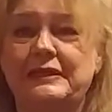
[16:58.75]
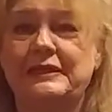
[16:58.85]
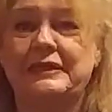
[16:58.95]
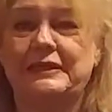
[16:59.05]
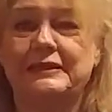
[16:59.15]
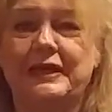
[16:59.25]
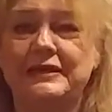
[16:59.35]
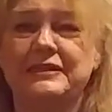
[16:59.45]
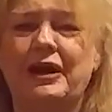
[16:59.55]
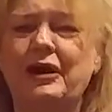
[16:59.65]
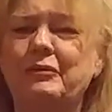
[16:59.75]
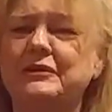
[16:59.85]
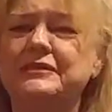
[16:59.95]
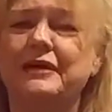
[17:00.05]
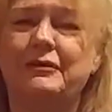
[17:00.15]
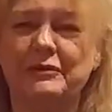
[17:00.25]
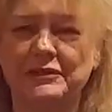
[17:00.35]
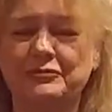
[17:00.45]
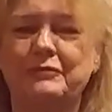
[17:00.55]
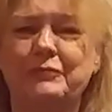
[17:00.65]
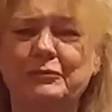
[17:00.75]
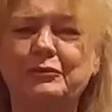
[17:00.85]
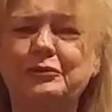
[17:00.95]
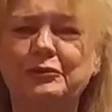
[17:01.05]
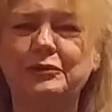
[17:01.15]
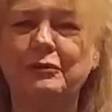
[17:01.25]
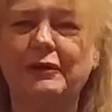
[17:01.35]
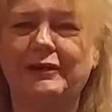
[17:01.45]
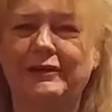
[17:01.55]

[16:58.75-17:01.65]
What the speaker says: And guys, always remember who you are.